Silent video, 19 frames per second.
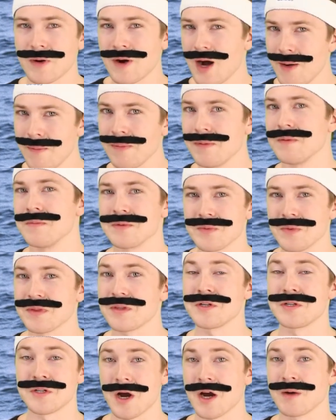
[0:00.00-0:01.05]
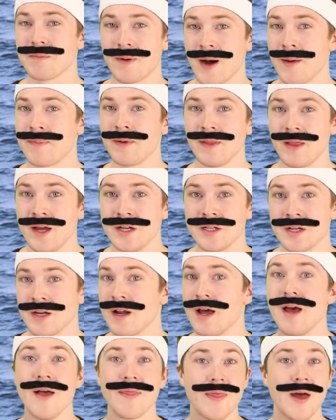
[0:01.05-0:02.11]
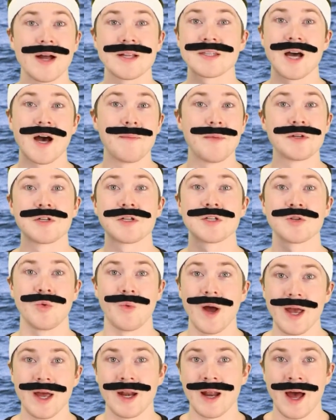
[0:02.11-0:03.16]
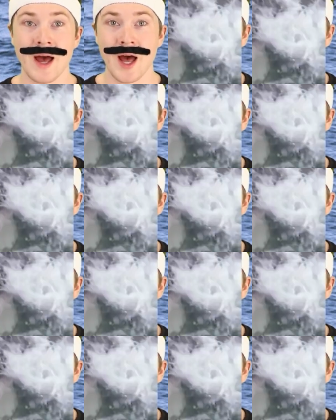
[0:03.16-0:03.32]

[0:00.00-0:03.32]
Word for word: problems with the shark population. That's how much sway it